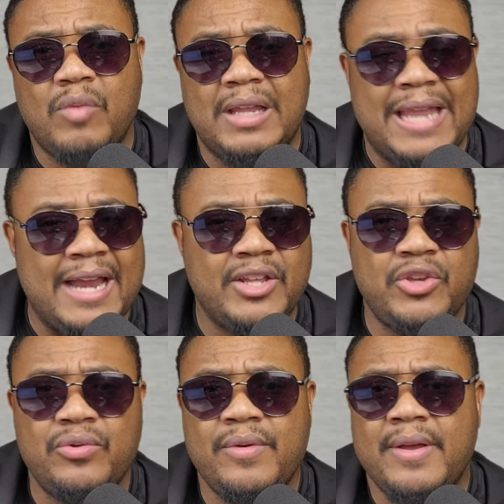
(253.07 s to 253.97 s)
A lot of
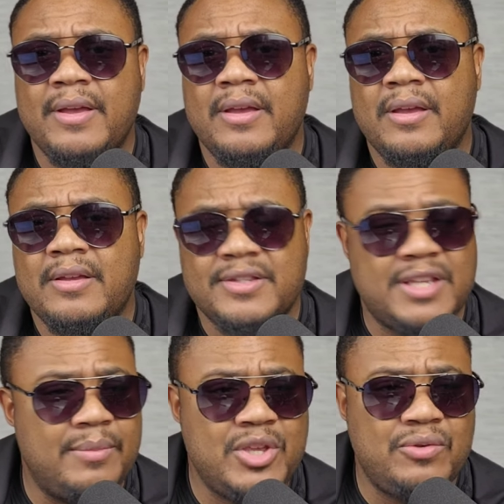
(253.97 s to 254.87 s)
you,
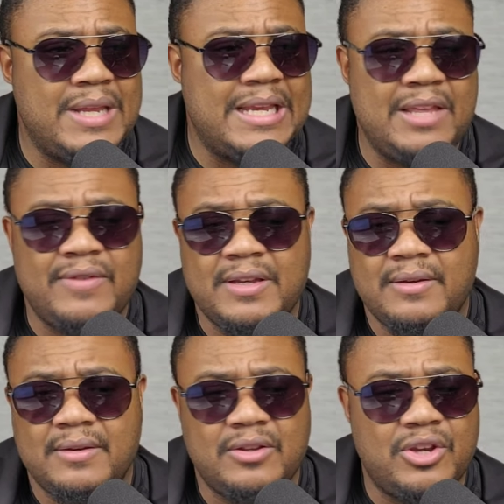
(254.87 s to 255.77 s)
some of you didn't
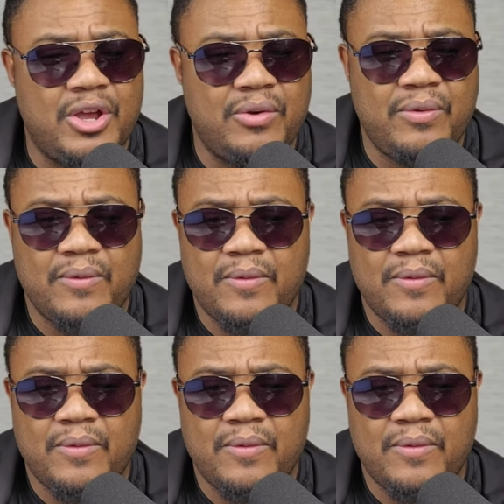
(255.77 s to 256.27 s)
even, you know,